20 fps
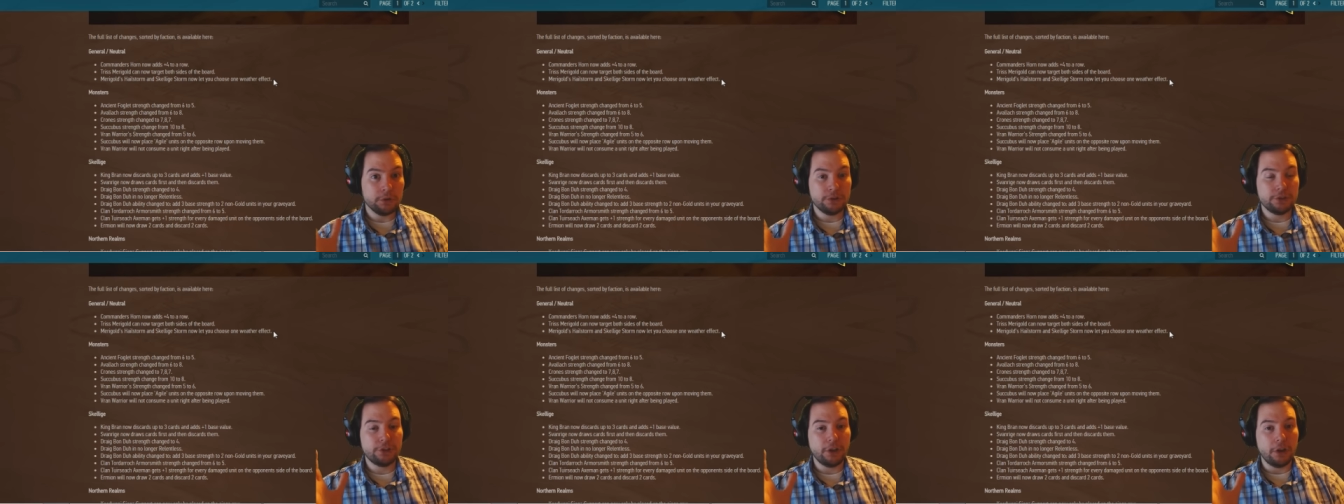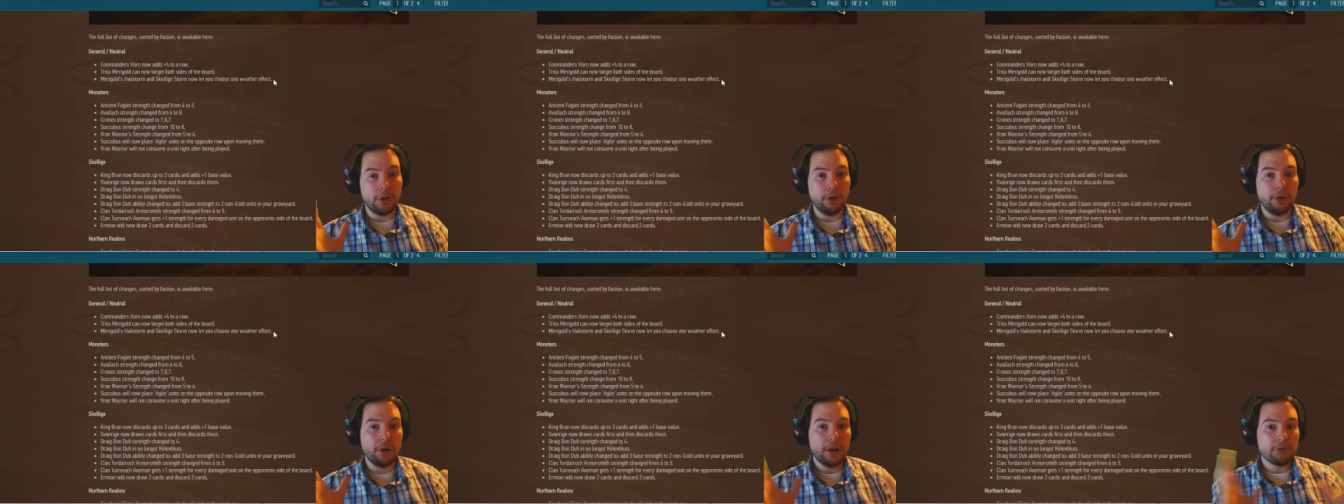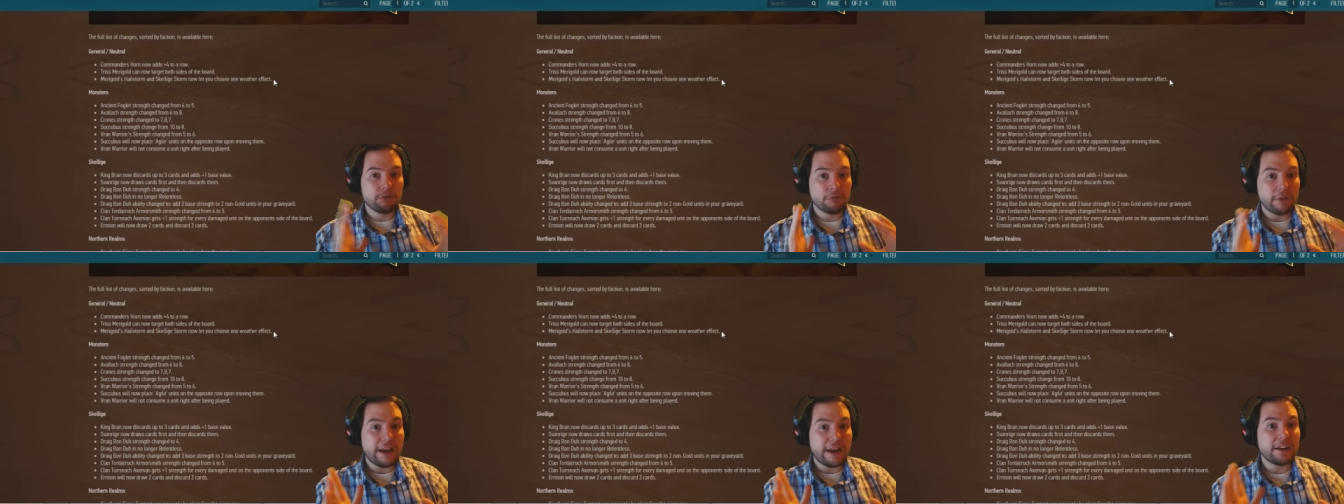So
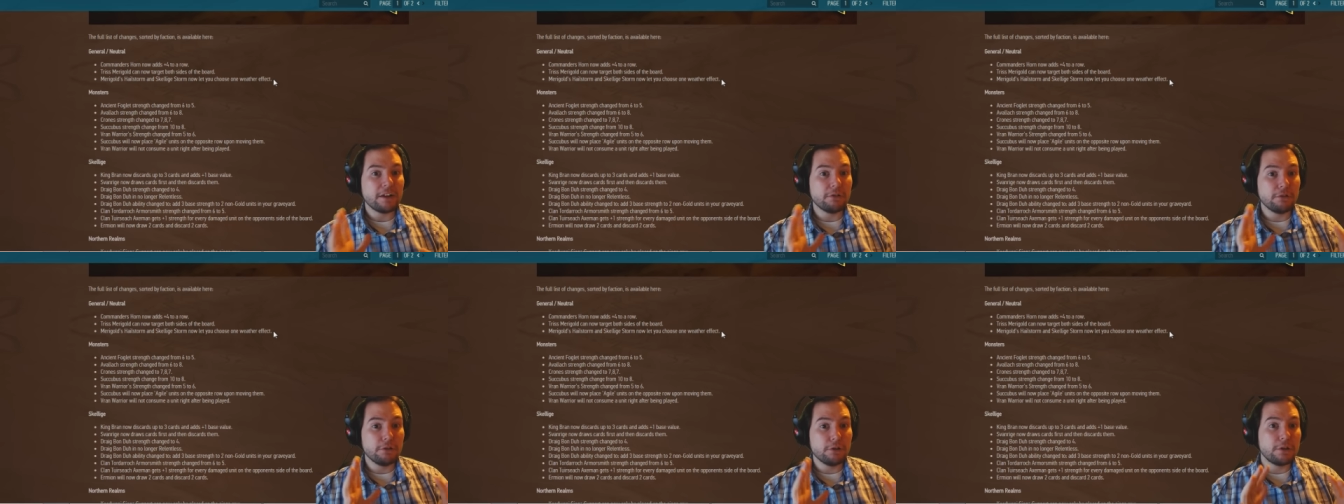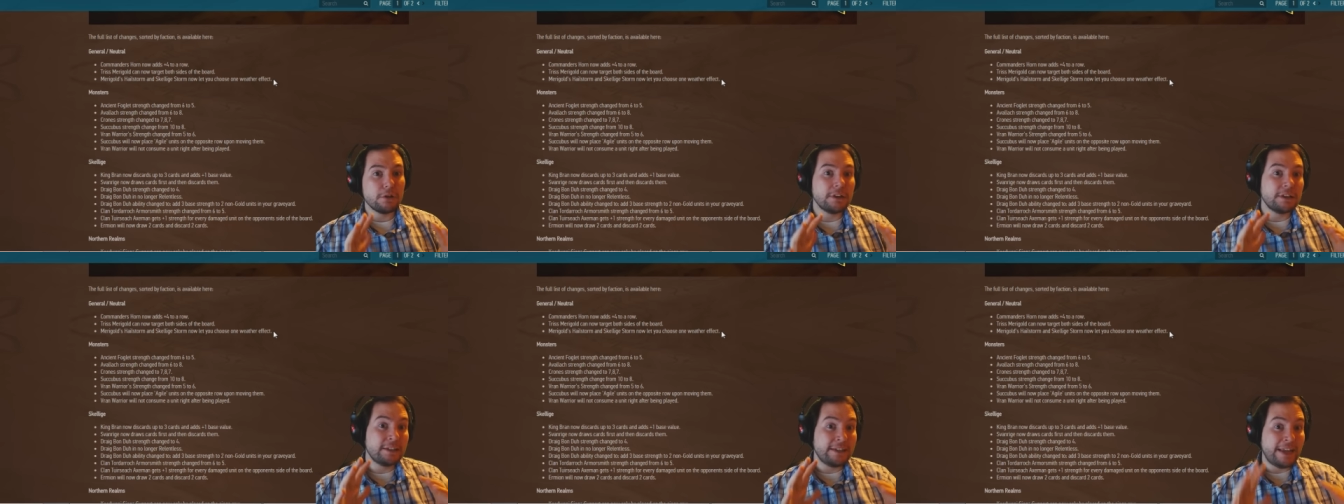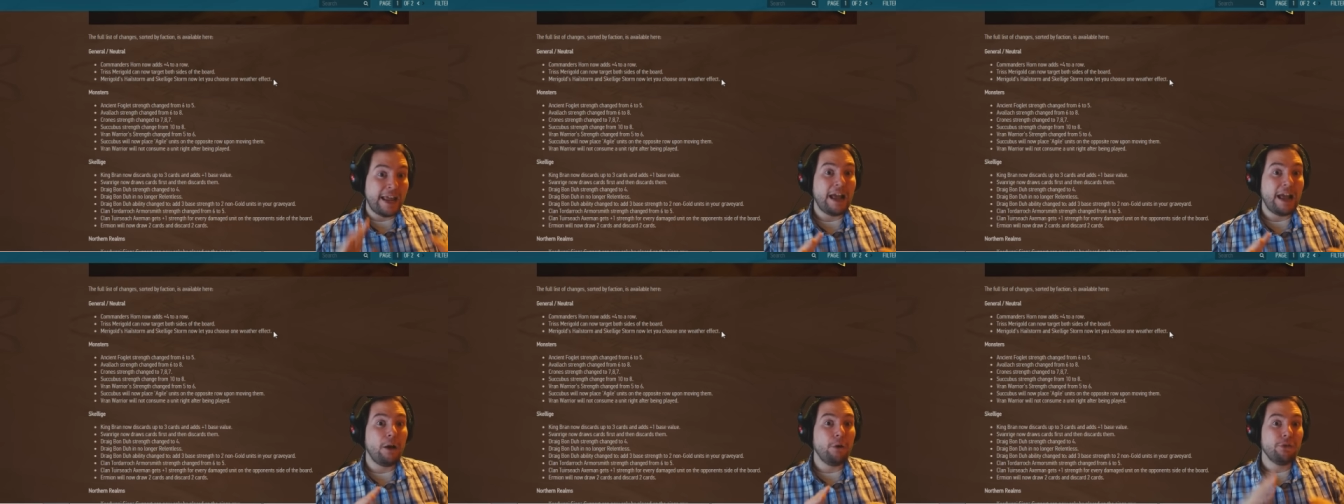Ragnarok is
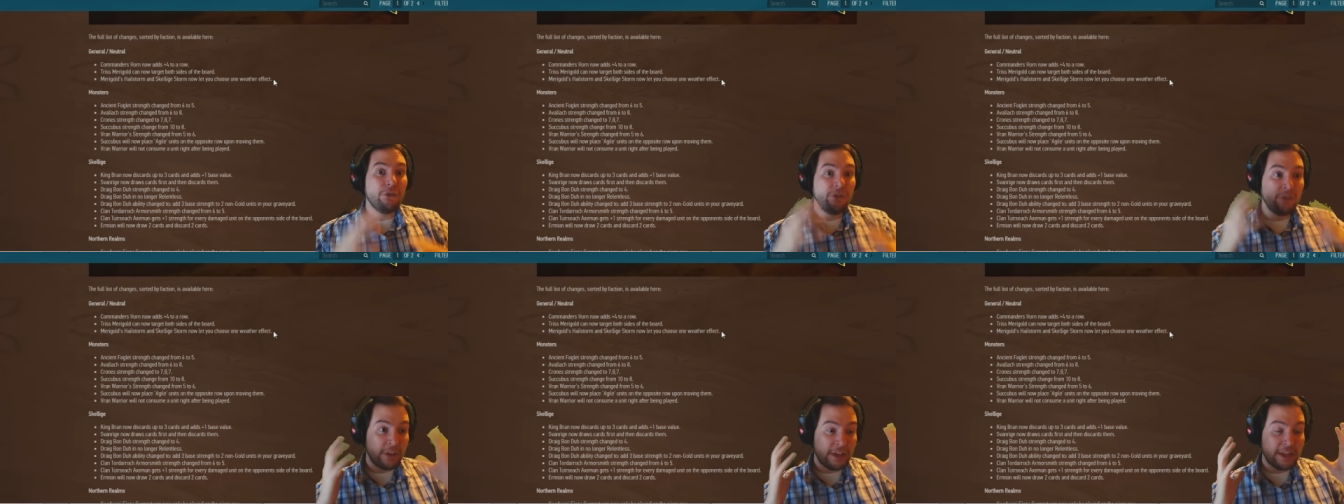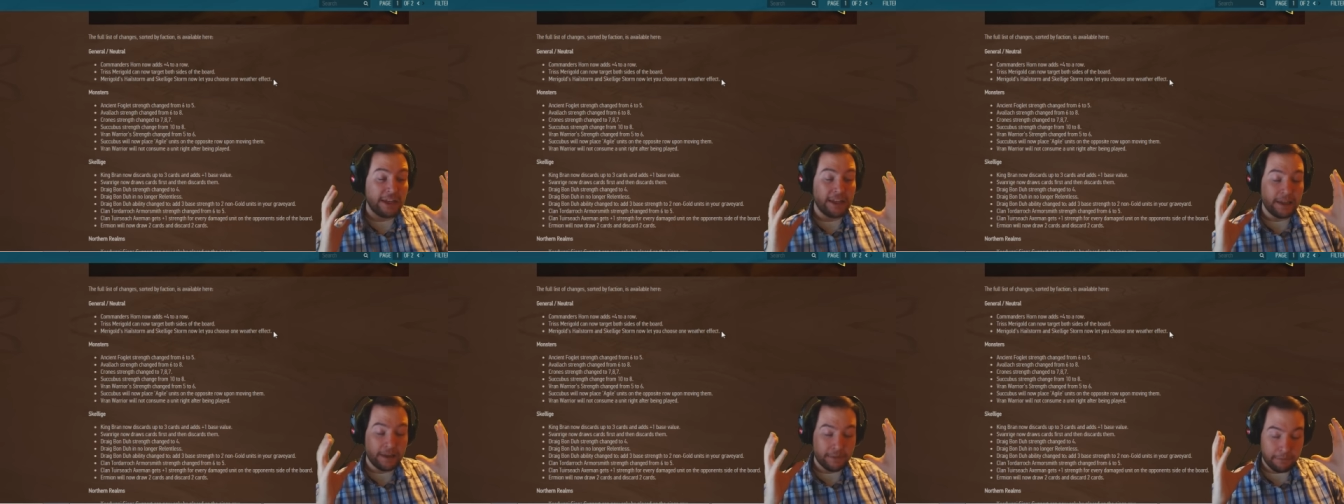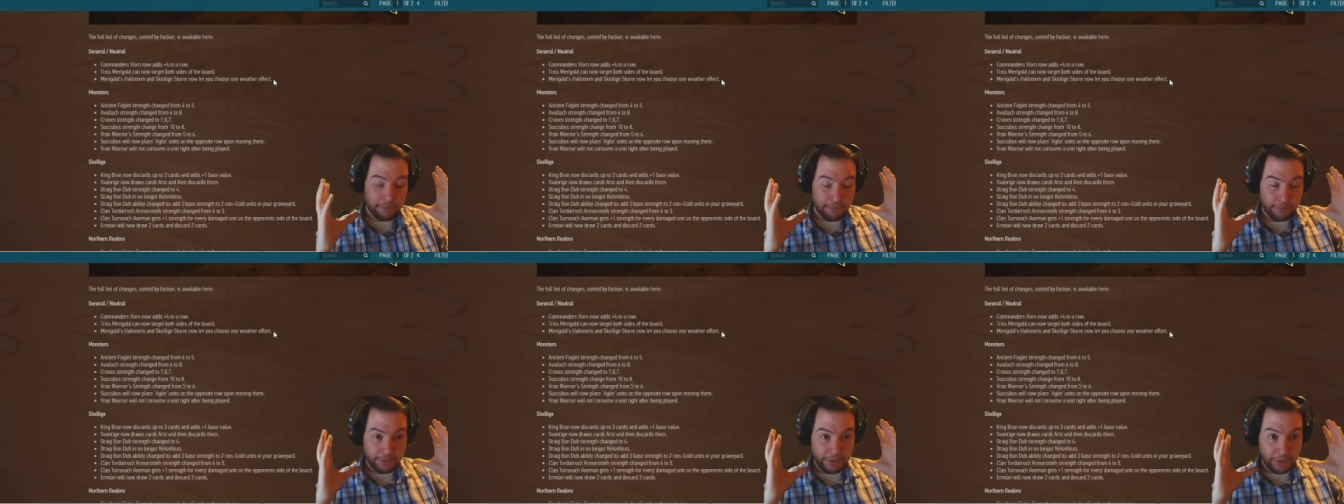now the
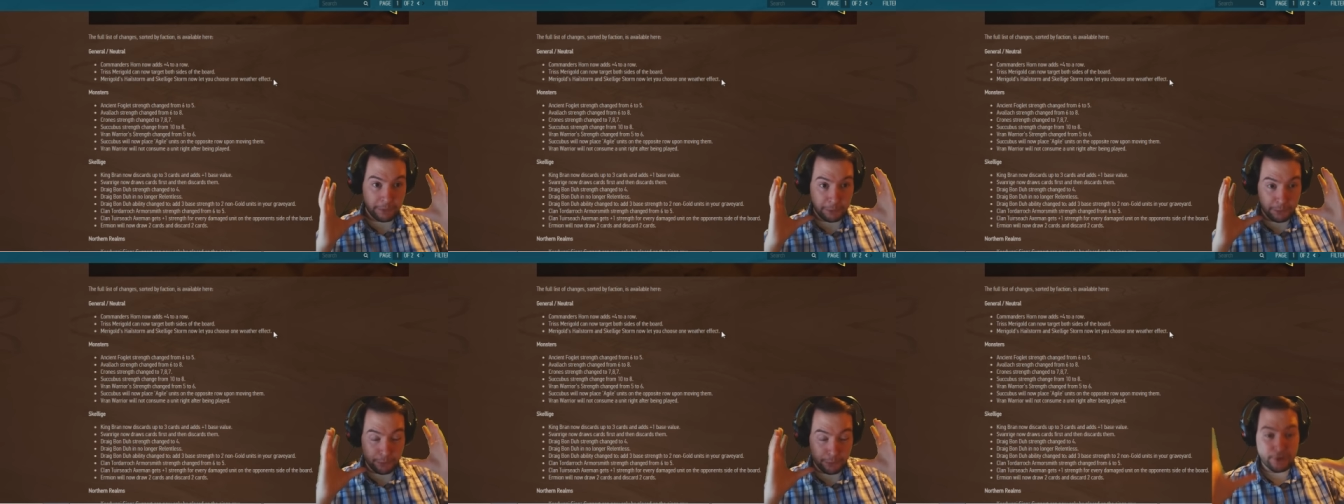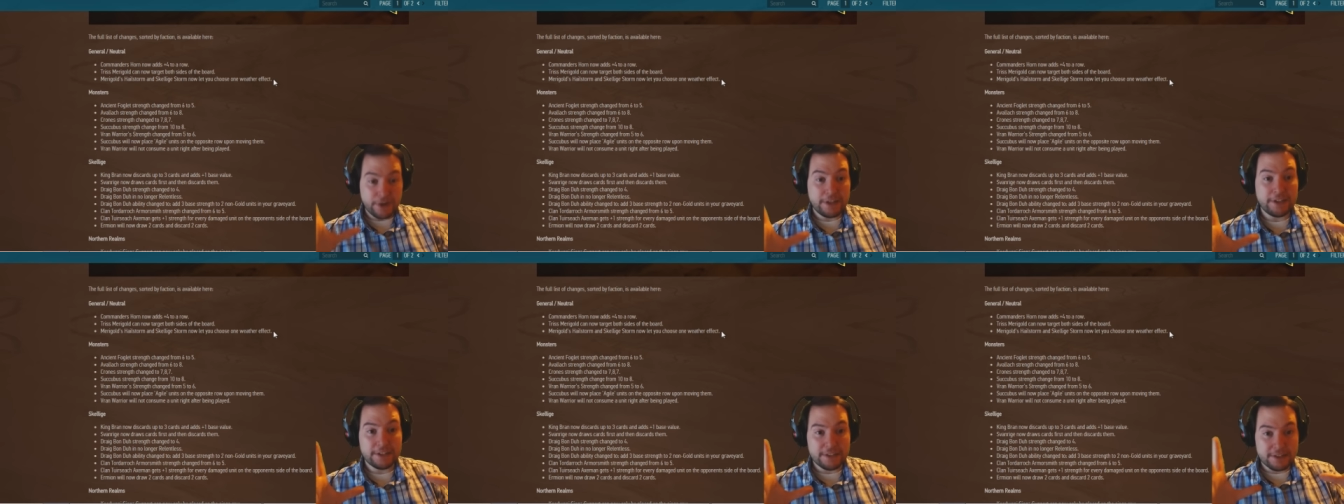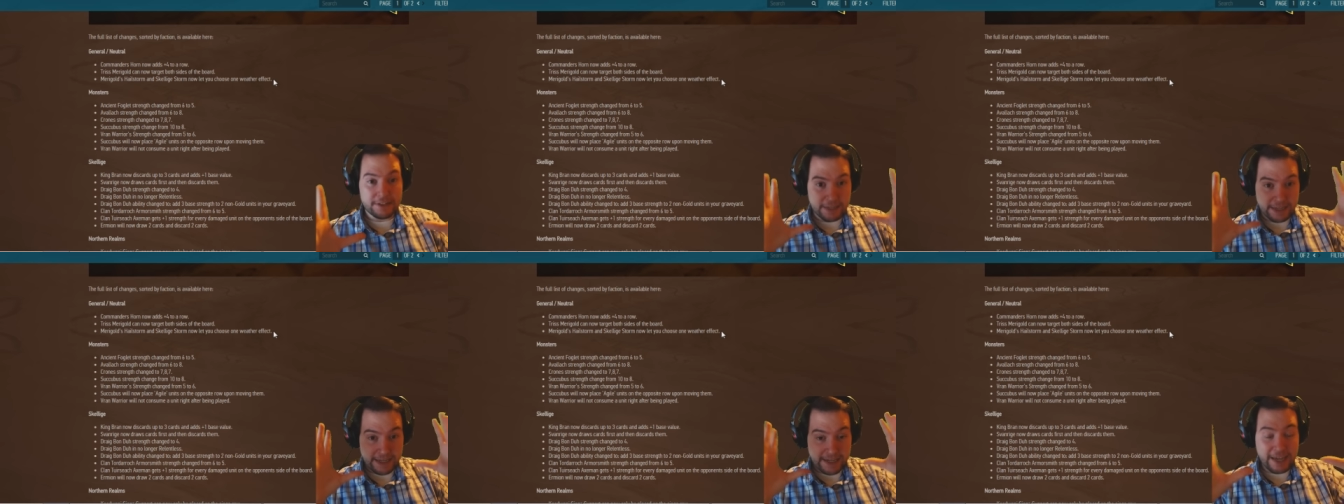prince,
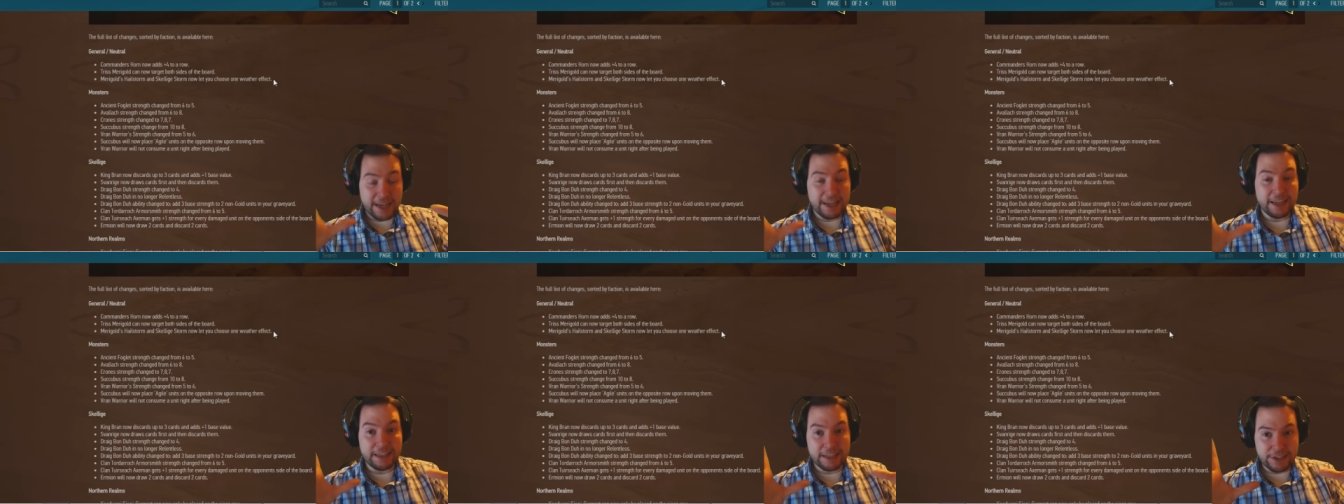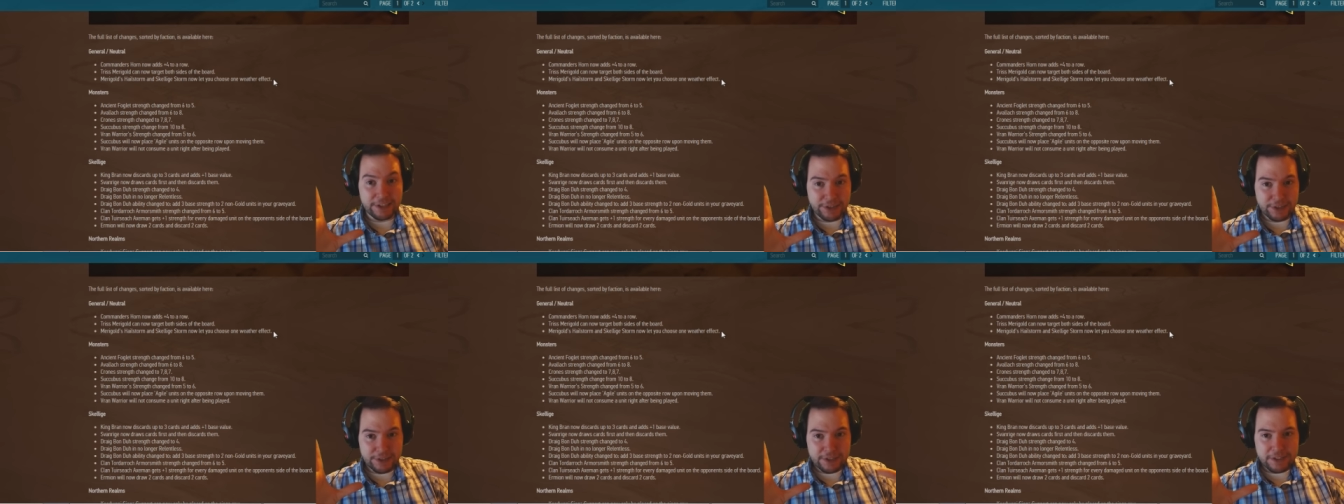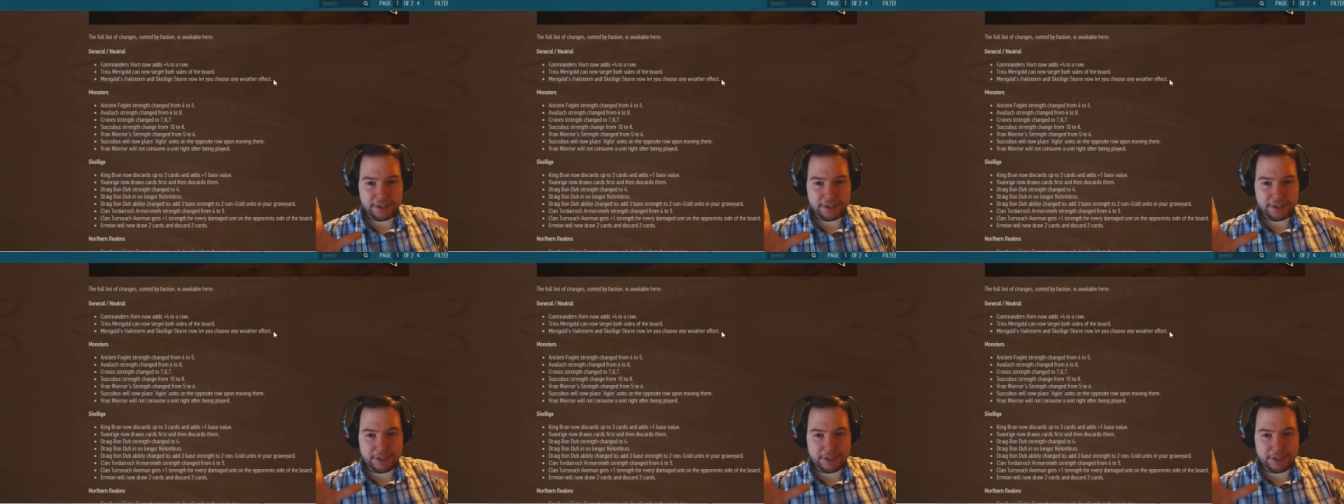the king